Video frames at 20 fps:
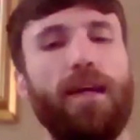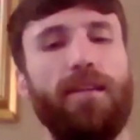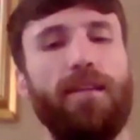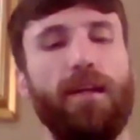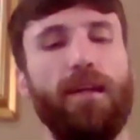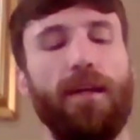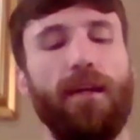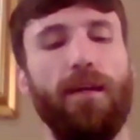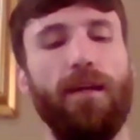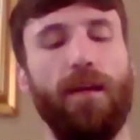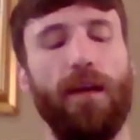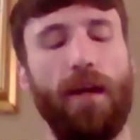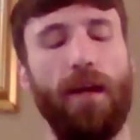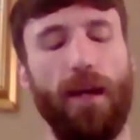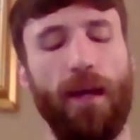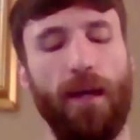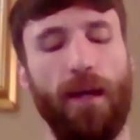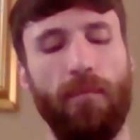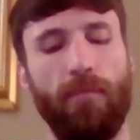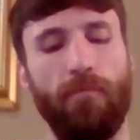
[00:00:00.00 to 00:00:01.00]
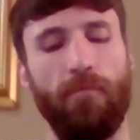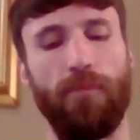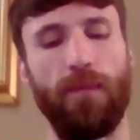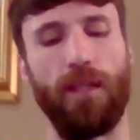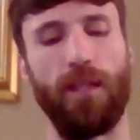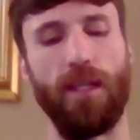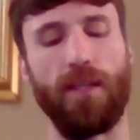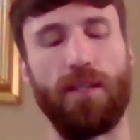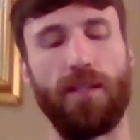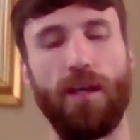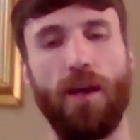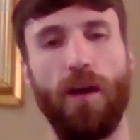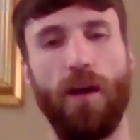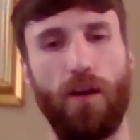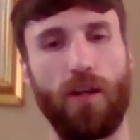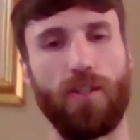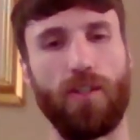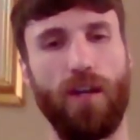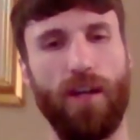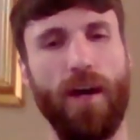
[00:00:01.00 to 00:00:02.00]
Did the um the
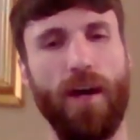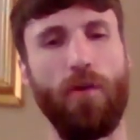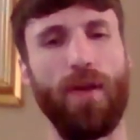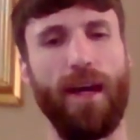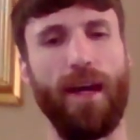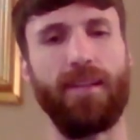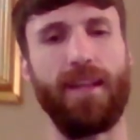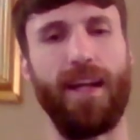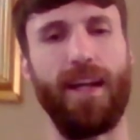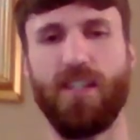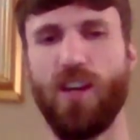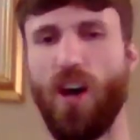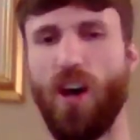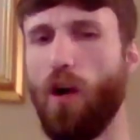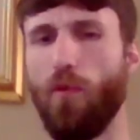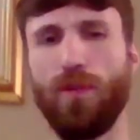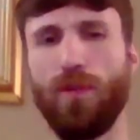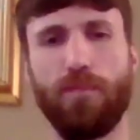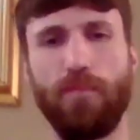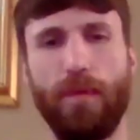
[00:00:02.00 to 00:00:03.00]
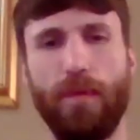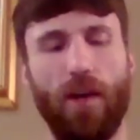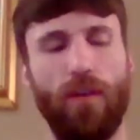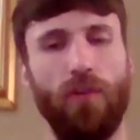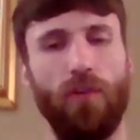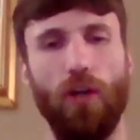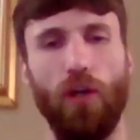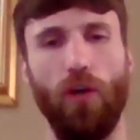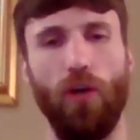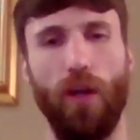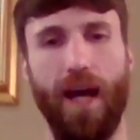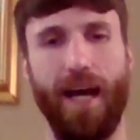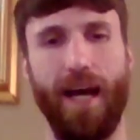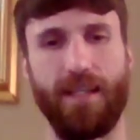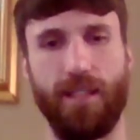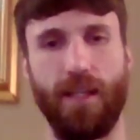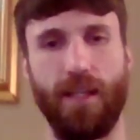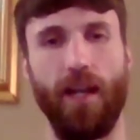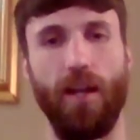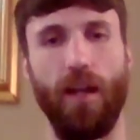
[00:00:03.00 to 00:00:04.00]
because I know that that's always been a rule,
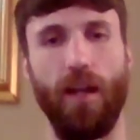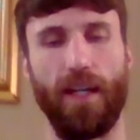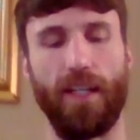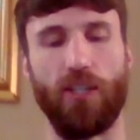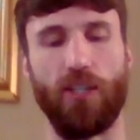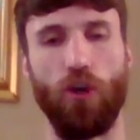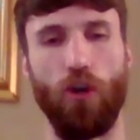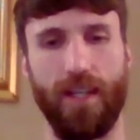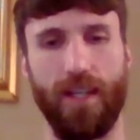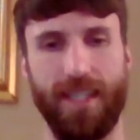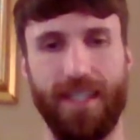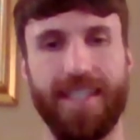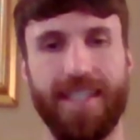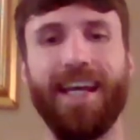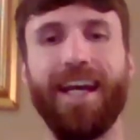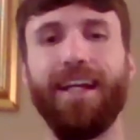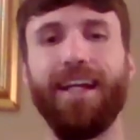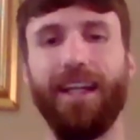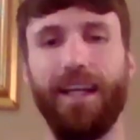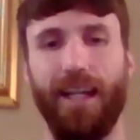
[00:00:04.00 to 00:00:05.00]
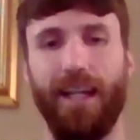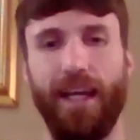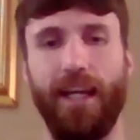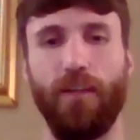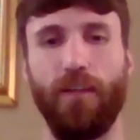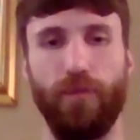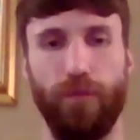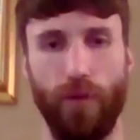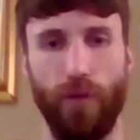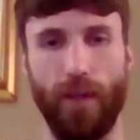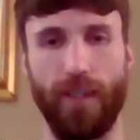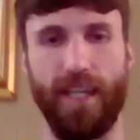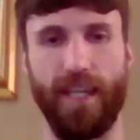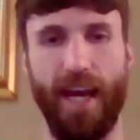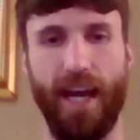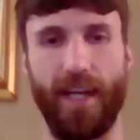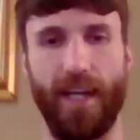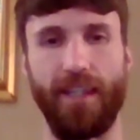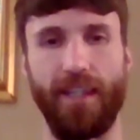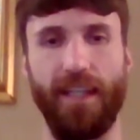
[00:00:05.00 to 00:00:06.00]
hasn't it? Like sort of signaling for a
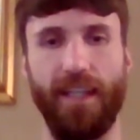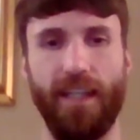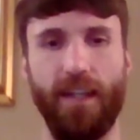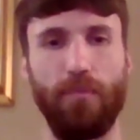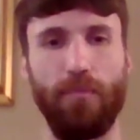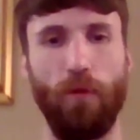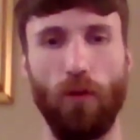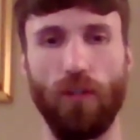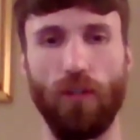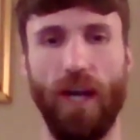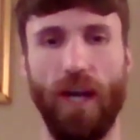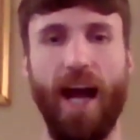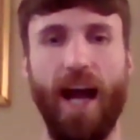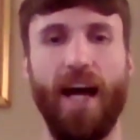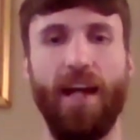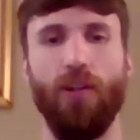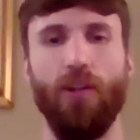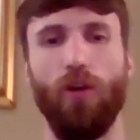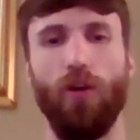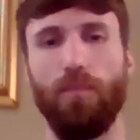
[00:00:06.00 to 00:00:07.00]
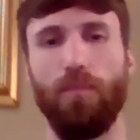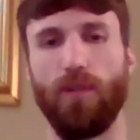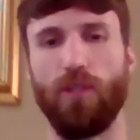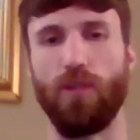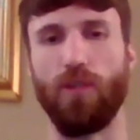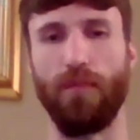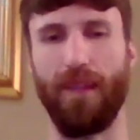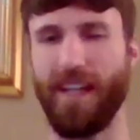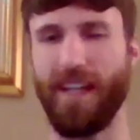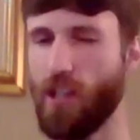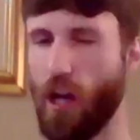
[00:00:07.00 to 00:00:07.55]
technique, putting your hand up or yeah. something.